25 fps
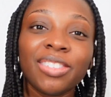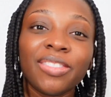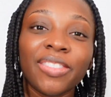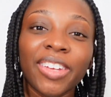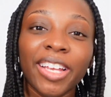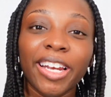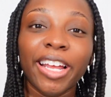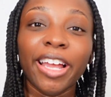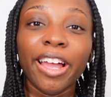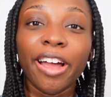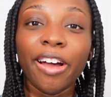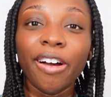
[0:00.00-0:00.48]

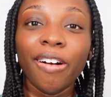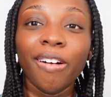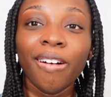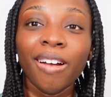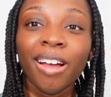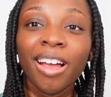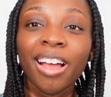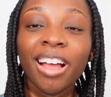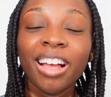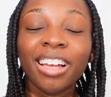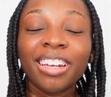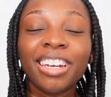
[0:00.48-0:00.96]
video.
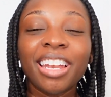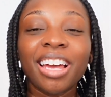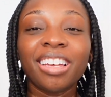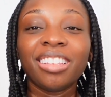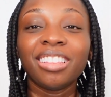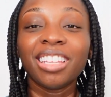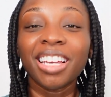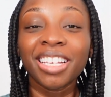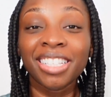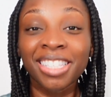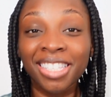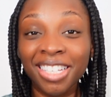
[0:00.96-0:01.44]
Now
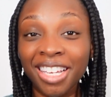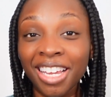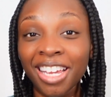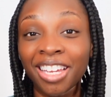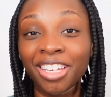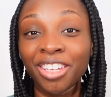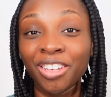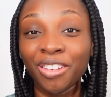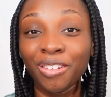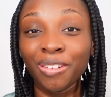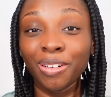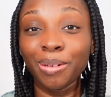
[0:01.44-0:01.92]
let's
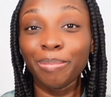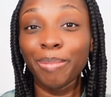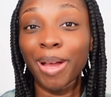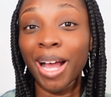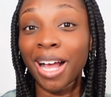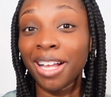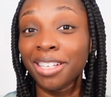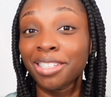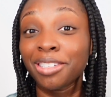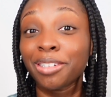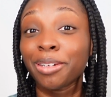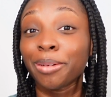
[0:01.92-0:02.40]
get you to
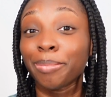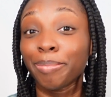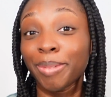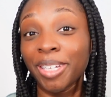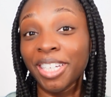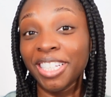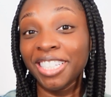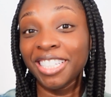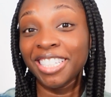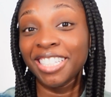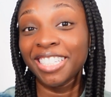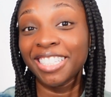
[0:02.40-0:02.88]
pass your
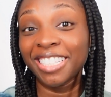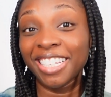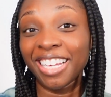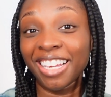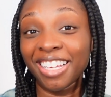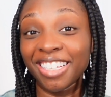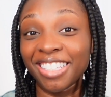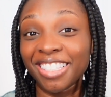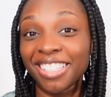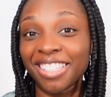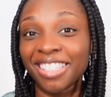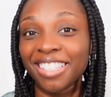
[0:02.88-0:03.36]
PT
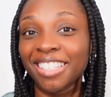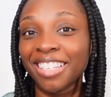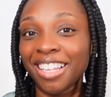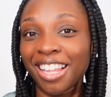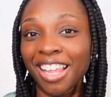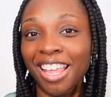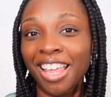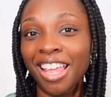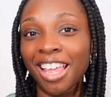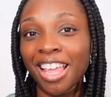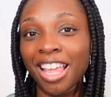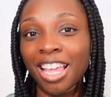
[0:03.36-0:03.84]
test.
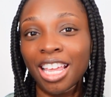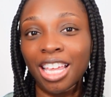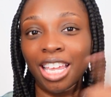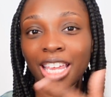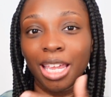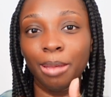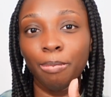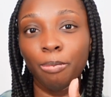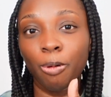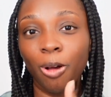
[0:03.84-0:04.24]
Keep